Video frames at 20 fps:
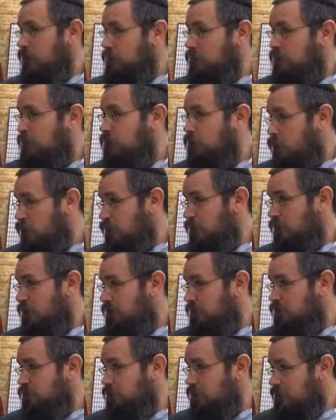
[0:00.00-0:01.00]
of
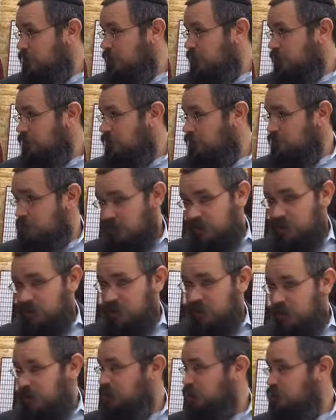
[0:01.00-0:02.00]
marketing is all about. It's a very
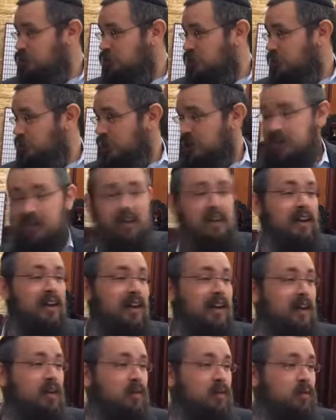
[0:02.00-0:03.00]
big industry, right?
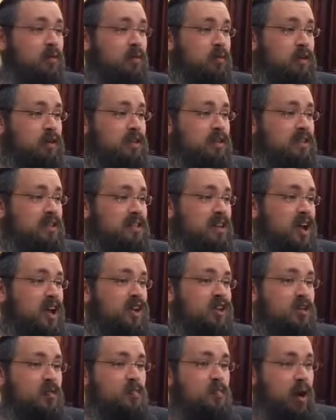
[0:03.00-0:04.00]
Which is
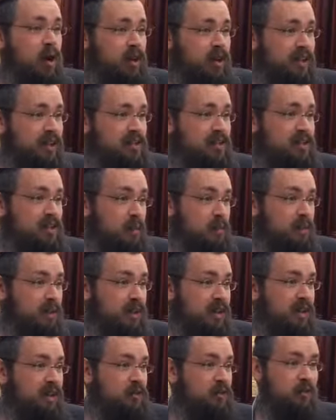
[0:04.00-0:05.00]
to market
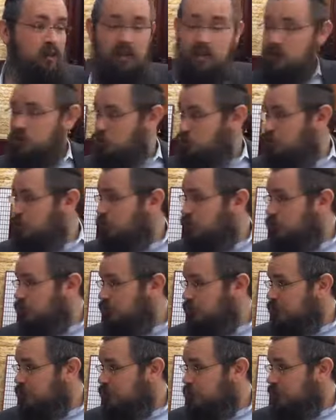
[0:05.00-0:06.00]
something to a consumer
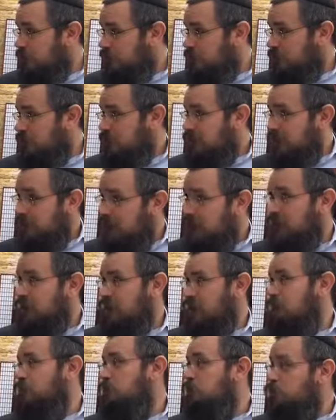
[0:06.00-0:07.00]
to get
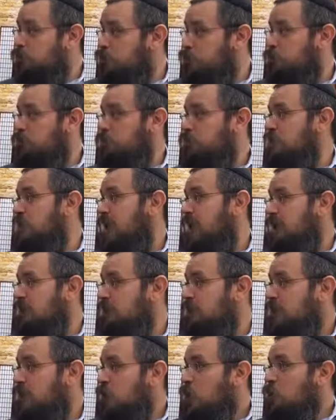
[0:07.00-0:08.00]
them to choose that.
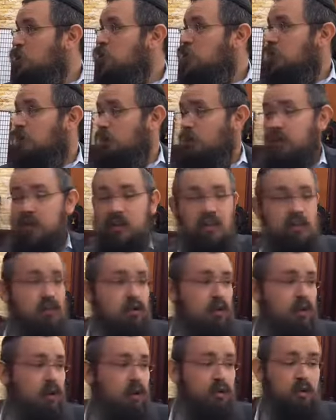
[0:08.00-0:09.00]
So the point is, you
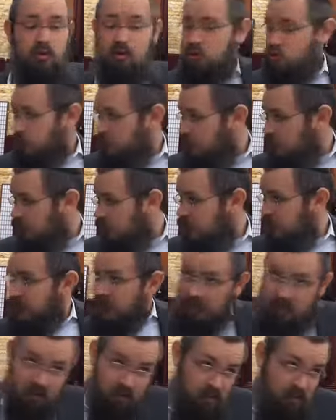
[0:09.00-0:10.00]
go into a supermarket
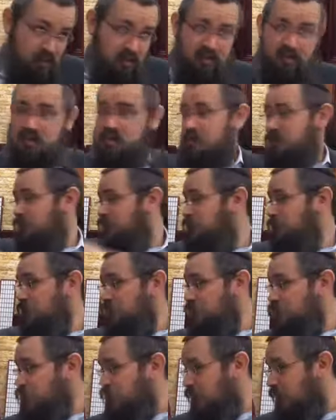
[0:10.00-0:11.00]
and there's who
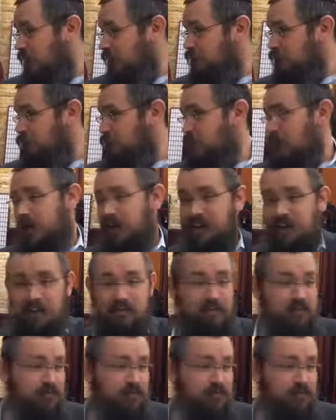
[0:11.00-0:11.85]
knows what kind of variety of